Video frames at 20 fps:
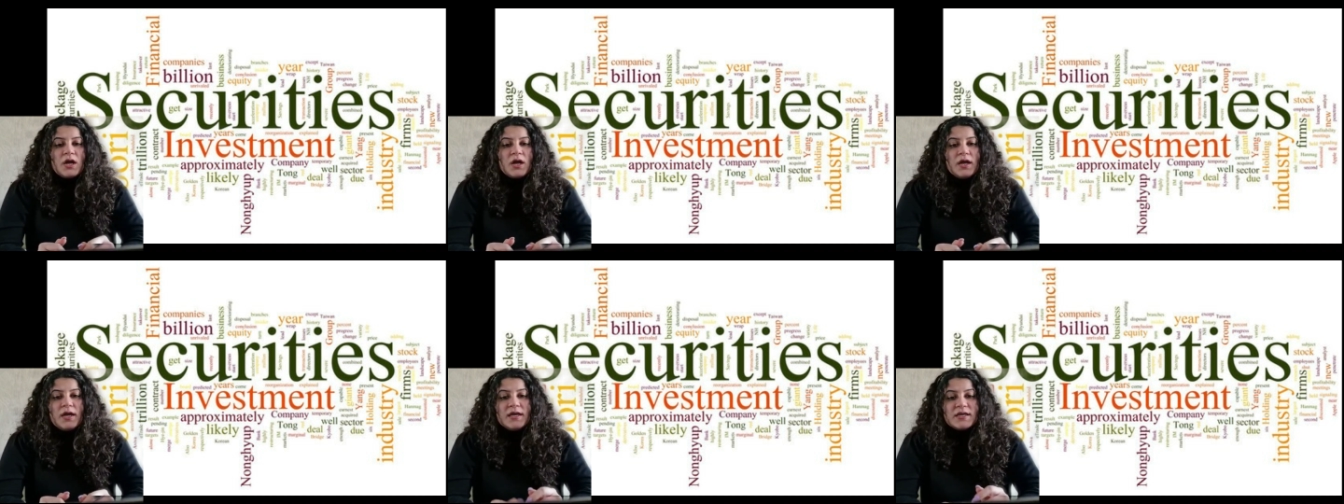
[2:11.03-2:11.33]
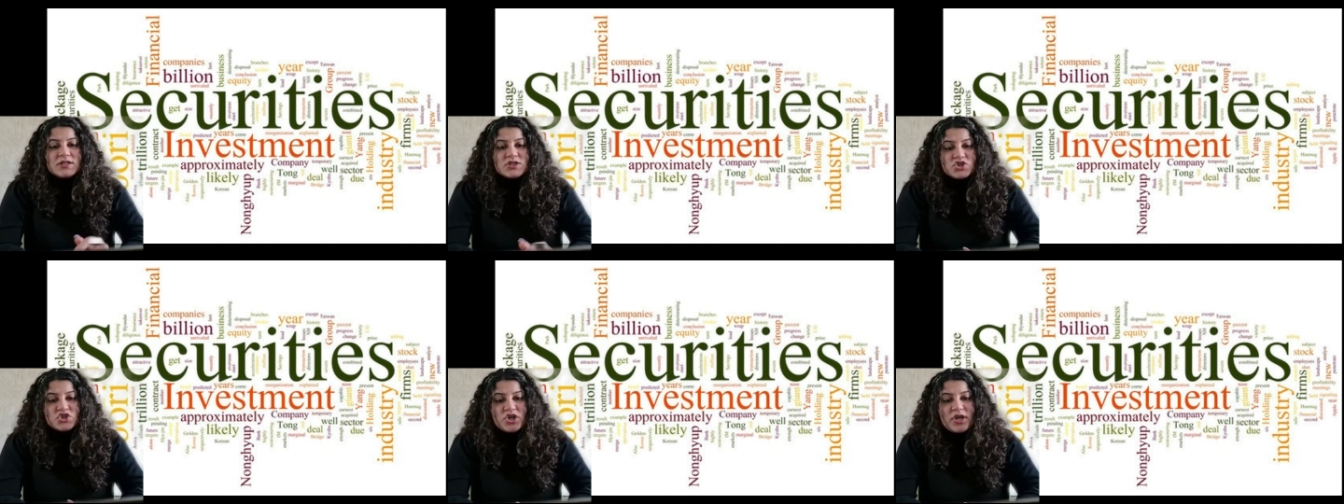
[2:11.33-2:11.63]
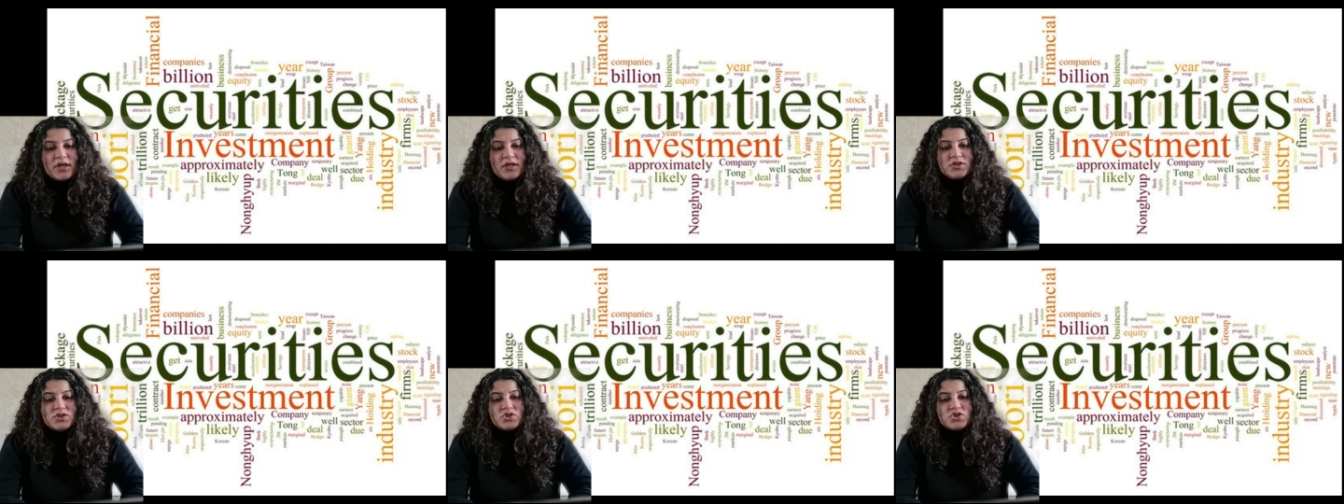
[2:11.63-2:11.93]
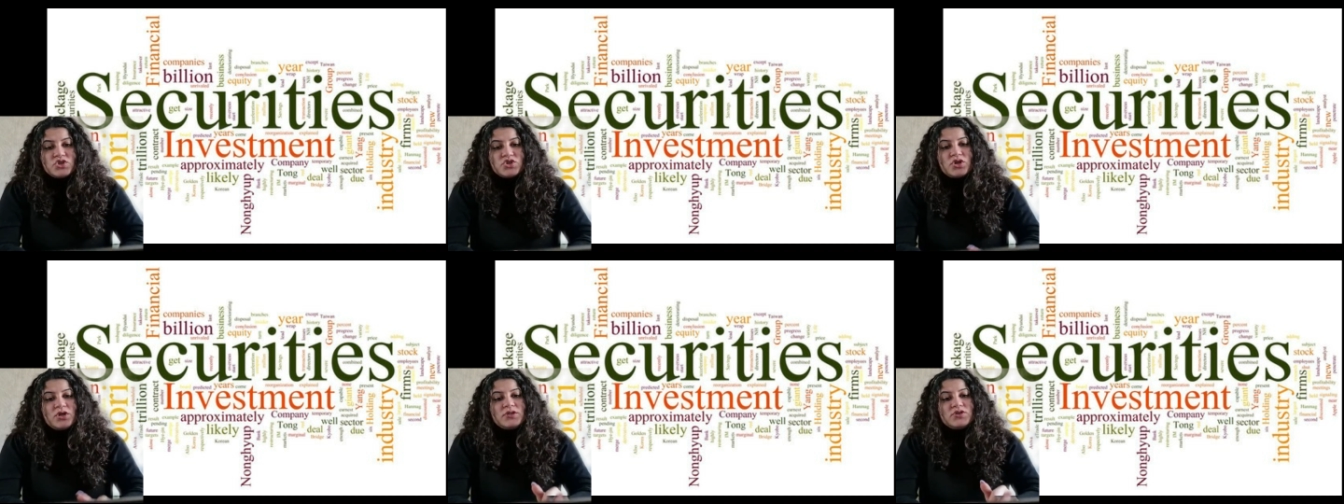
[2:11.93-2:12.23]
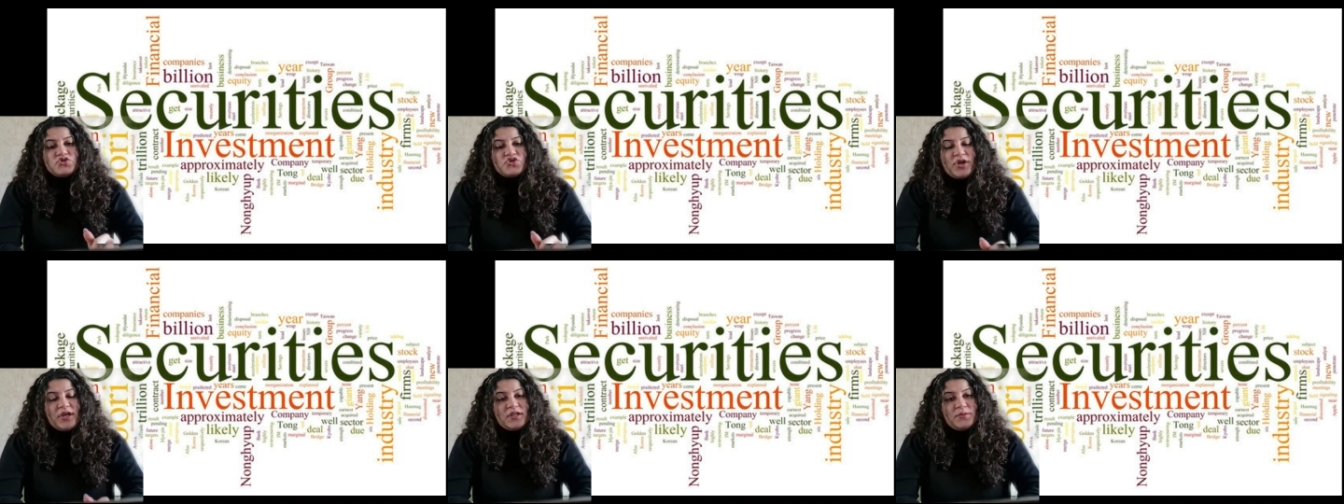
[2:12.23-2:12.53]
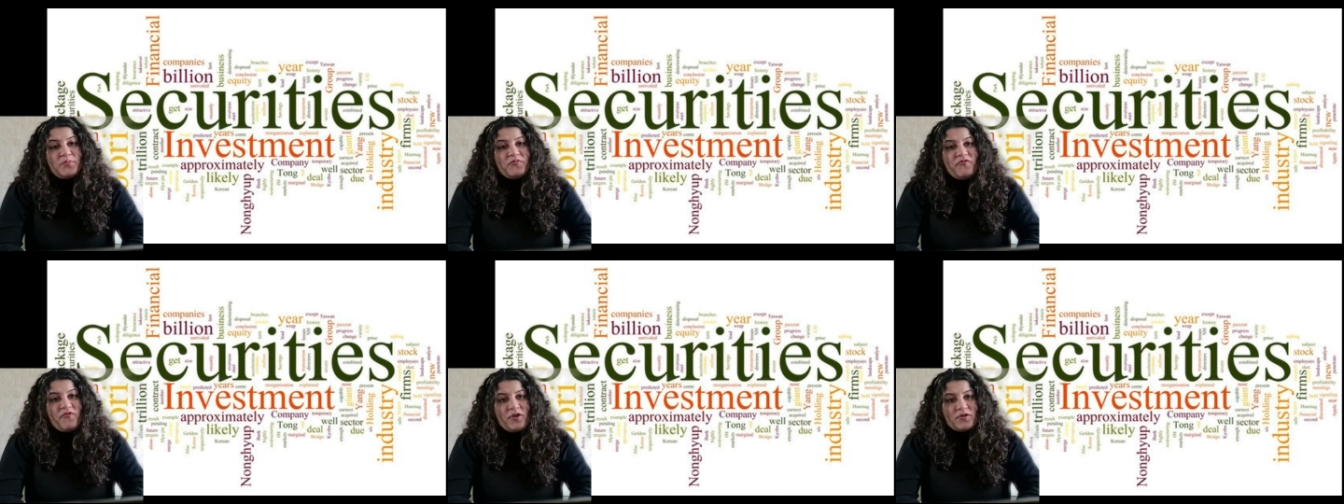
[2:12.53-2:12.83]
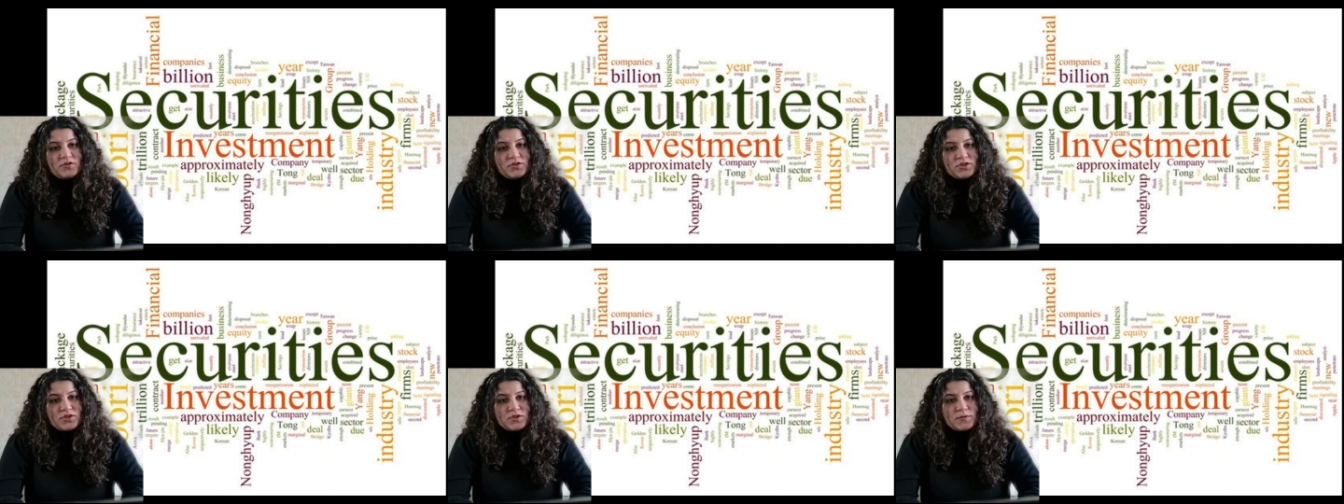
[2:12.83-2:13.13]
exchange trade
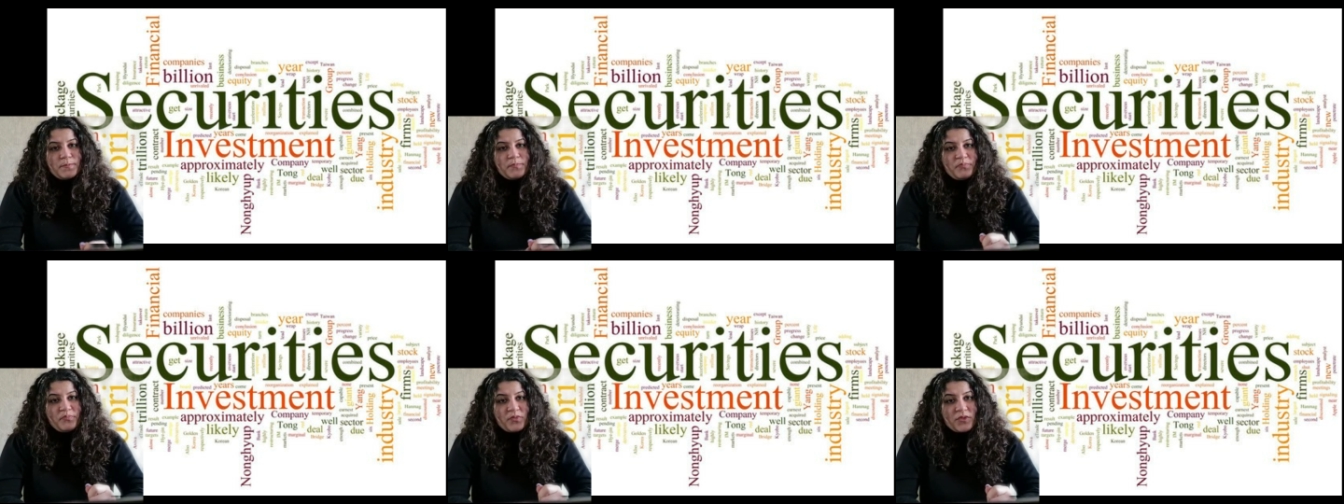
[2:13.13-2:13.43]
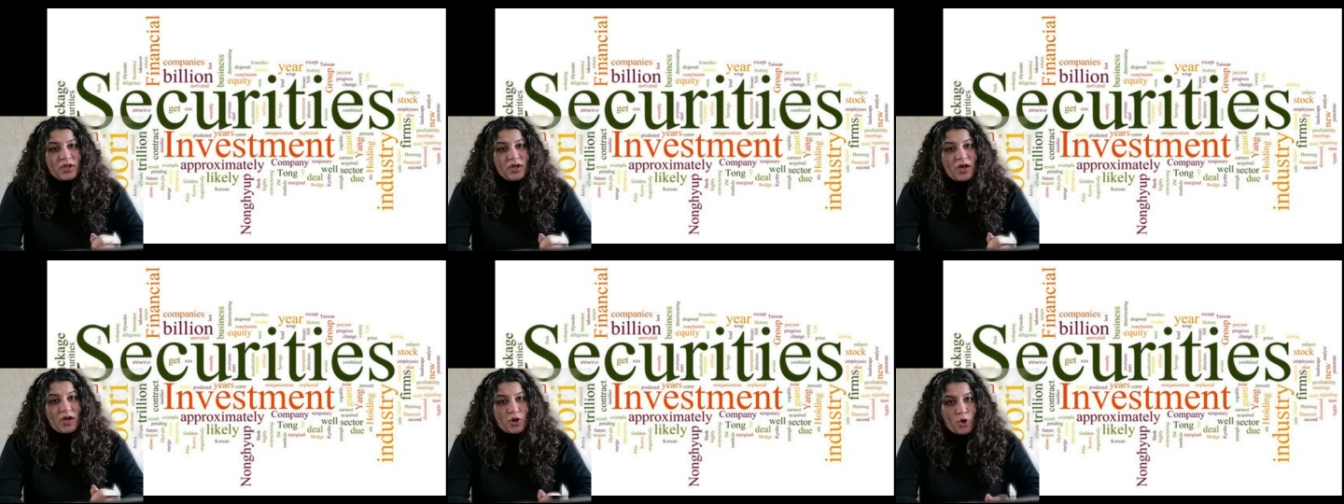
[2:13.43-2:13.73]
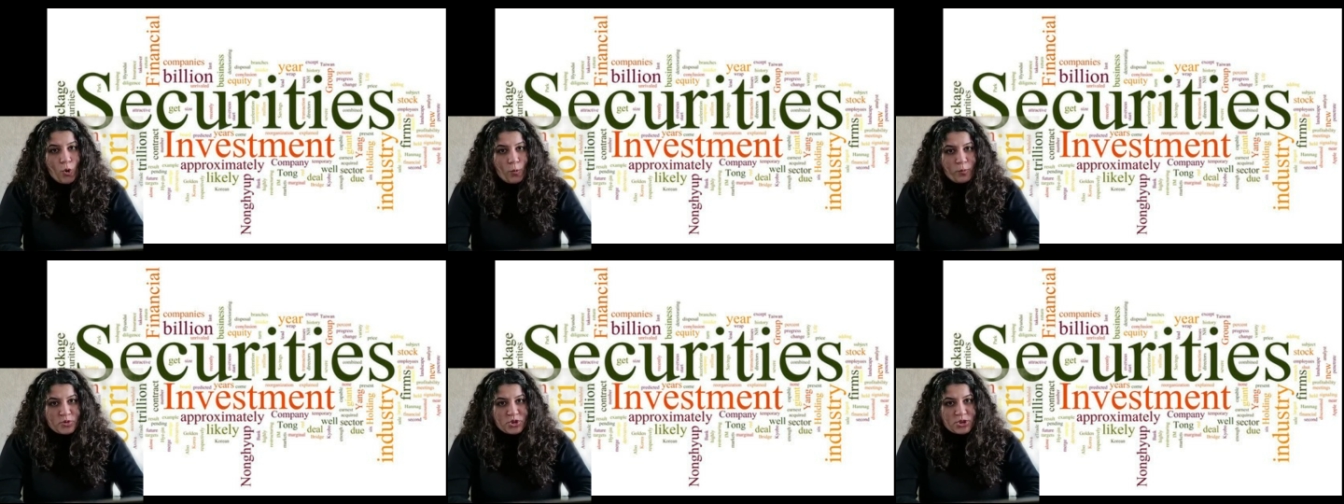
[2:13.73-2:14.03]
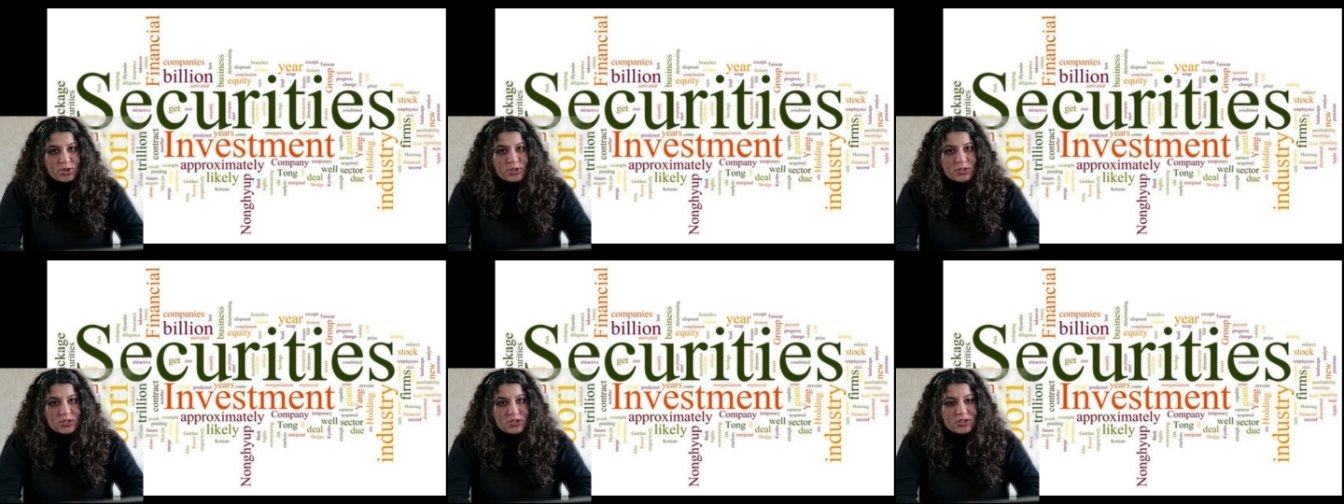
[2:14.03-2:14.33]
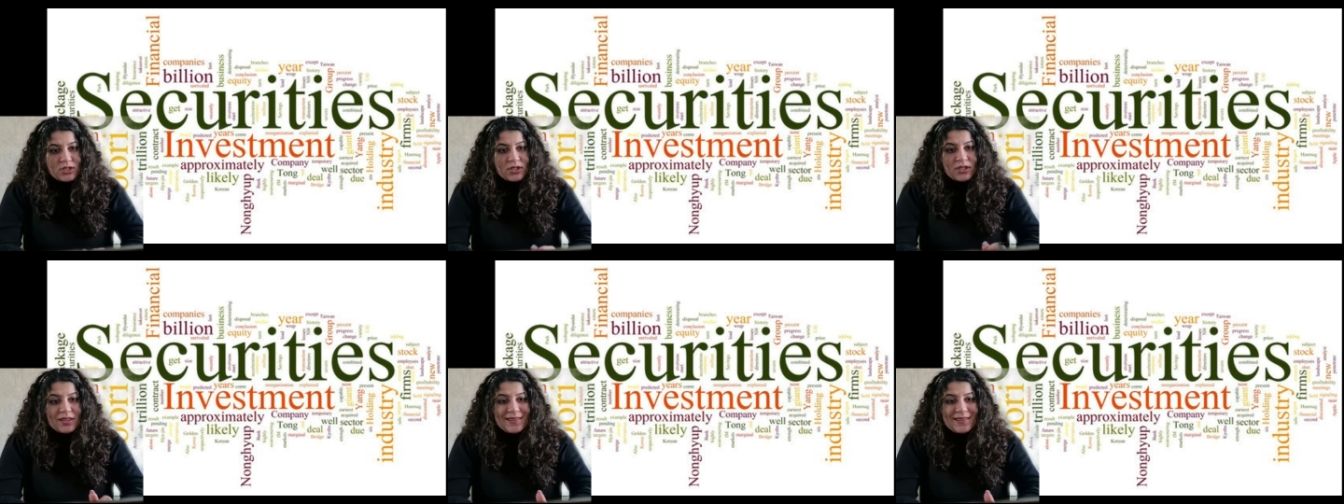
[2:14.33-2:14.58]
funds, and options.